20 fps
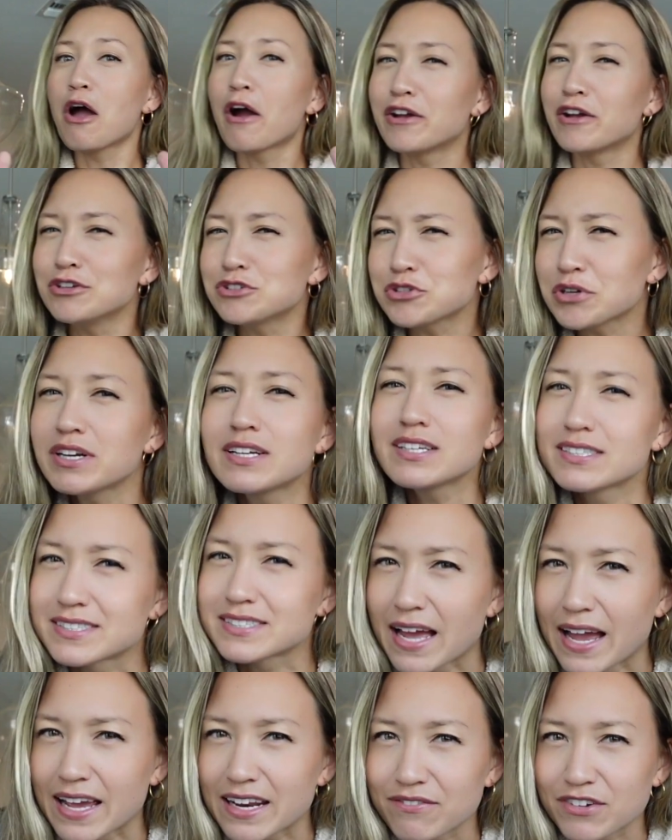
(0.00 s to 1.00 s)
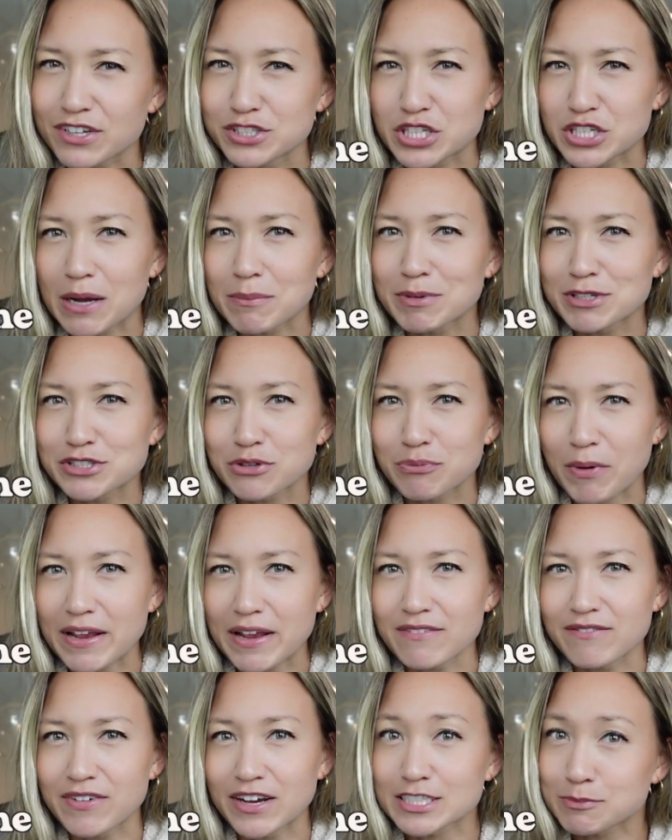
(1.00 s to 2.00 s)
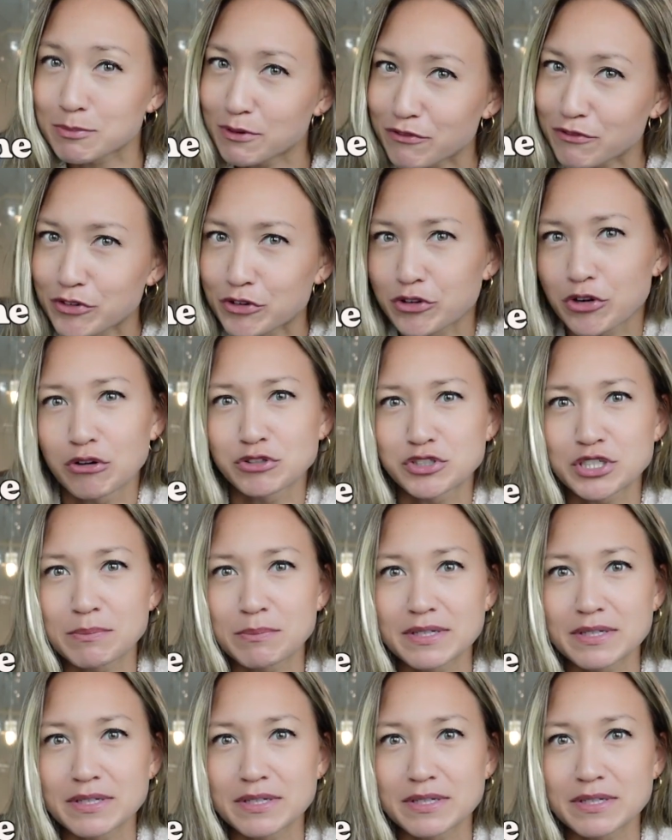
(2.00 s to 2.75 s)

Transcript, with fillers: business gurus that are trying to make it super